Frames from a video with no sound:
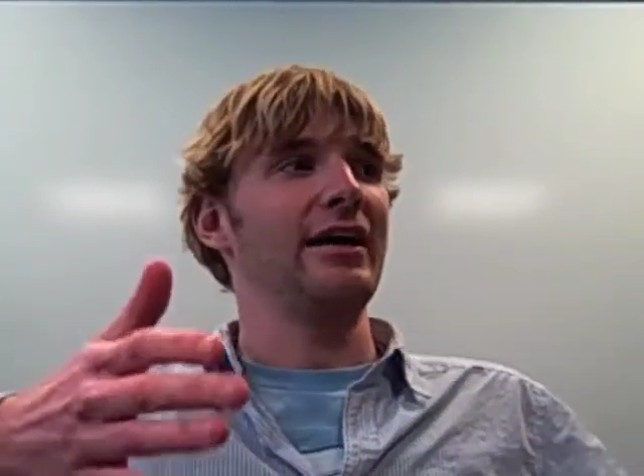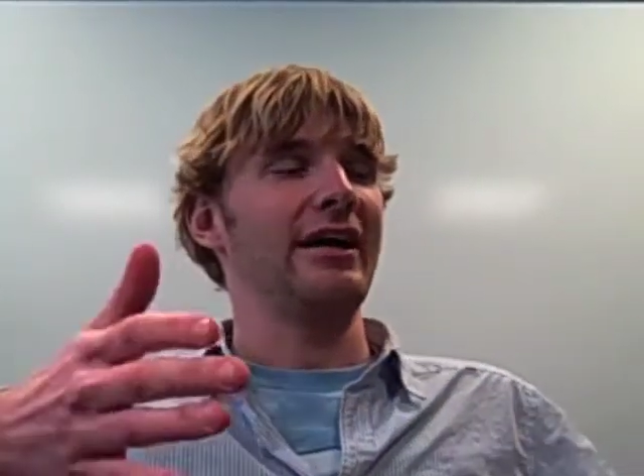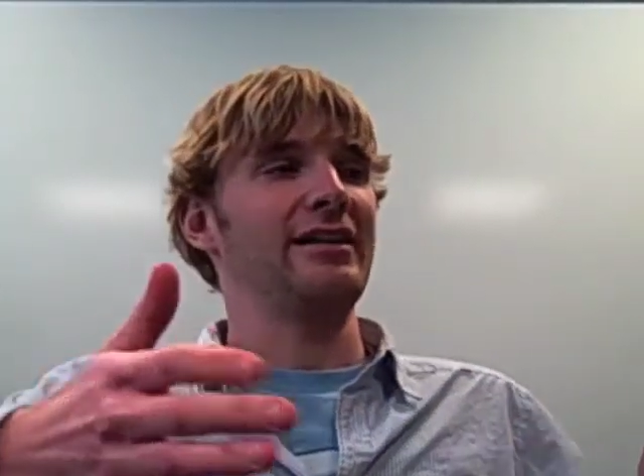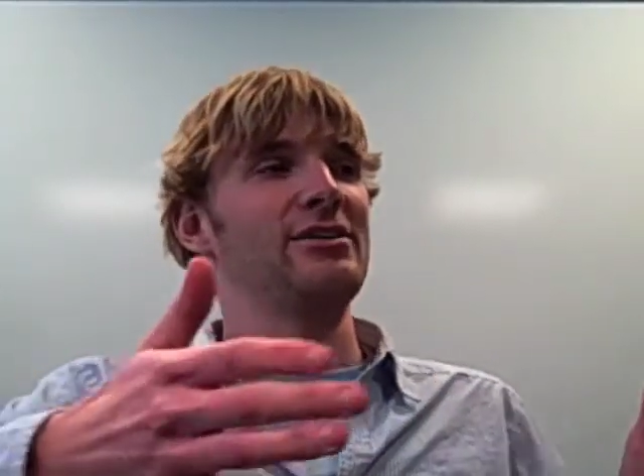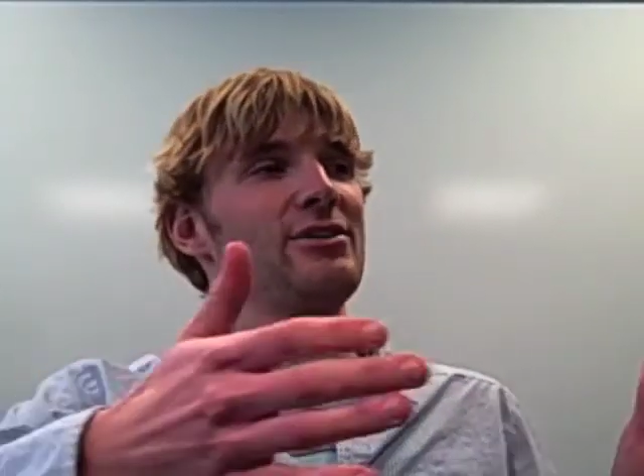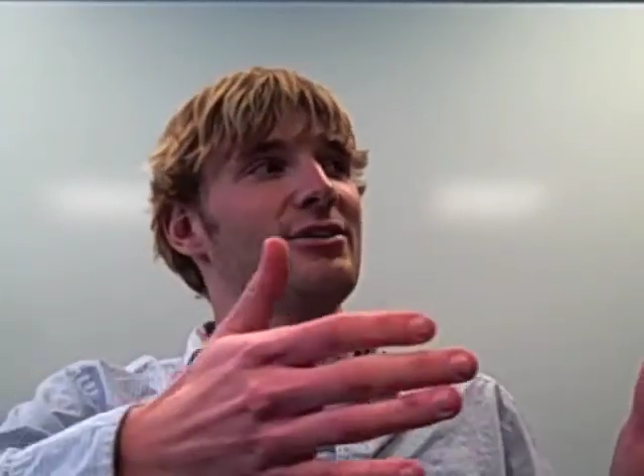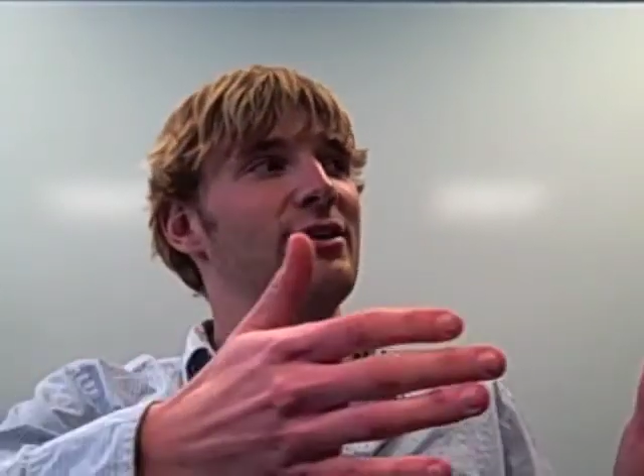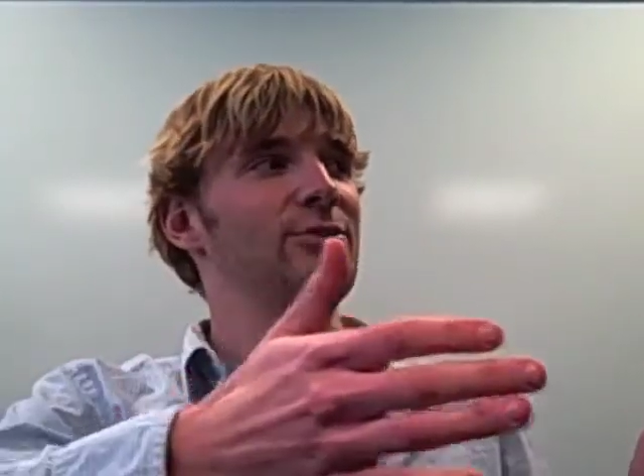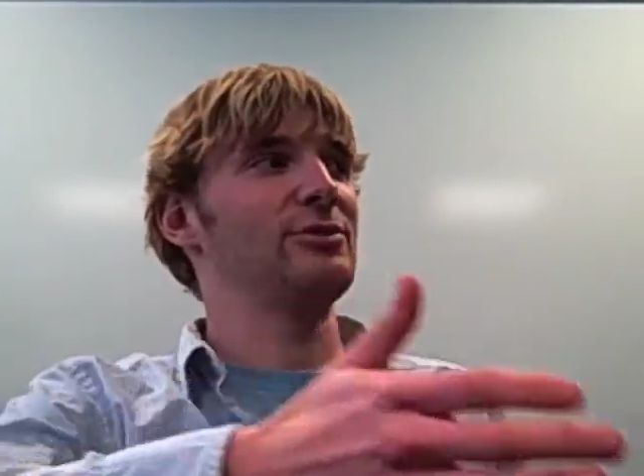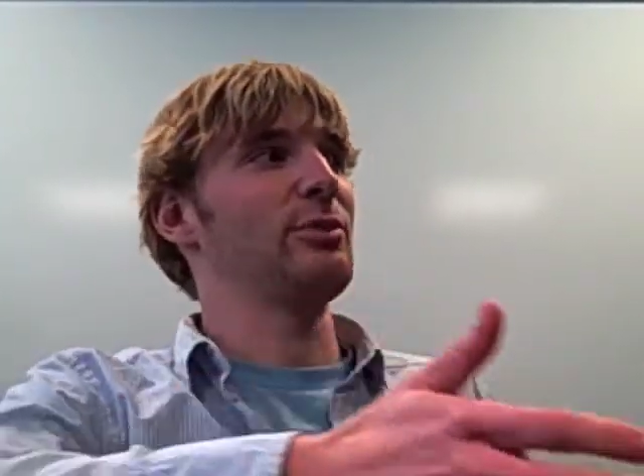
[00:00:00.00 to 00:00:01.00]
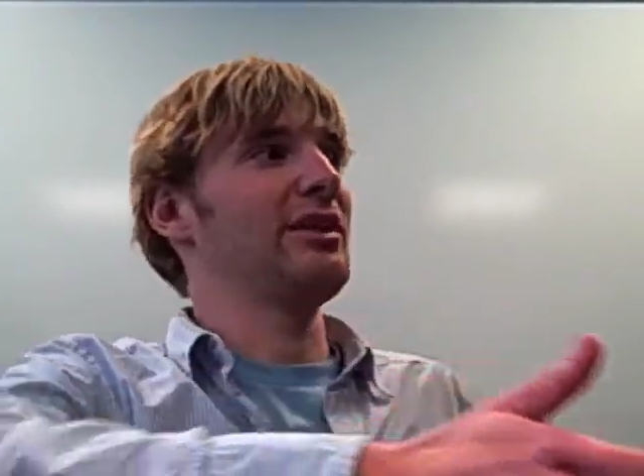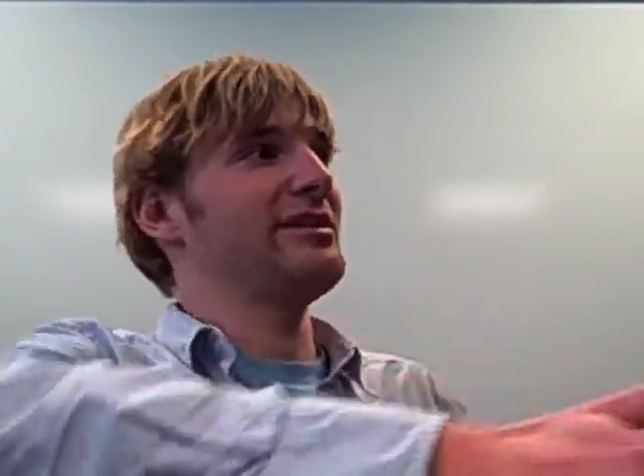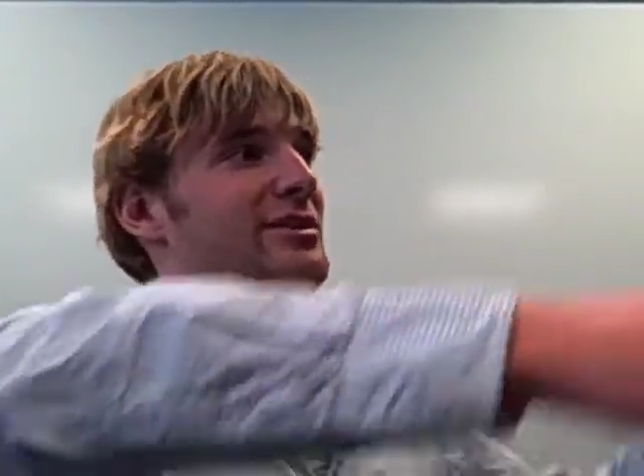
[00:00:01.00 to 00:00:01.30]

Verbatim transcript: had it was split